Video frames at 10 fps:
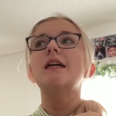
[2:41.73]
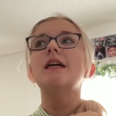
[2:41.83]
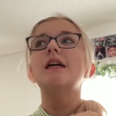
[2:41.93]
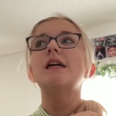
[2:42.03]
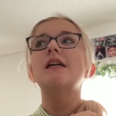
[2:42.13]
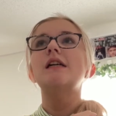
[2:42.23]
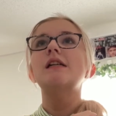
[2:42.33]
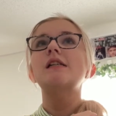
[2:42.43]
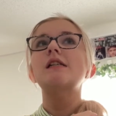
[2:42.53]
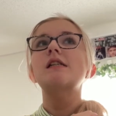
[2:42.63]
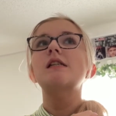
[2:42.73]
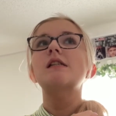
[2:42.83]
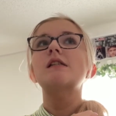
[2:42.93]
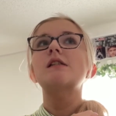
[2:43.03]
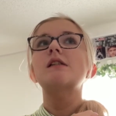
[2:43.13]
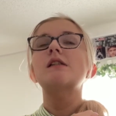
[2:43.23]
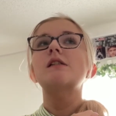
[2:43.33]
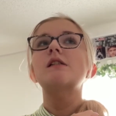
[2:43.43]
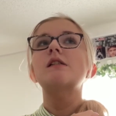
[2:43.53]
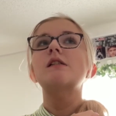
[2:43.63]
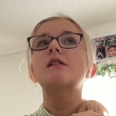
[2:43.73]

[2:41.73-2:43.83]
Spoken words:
(silence)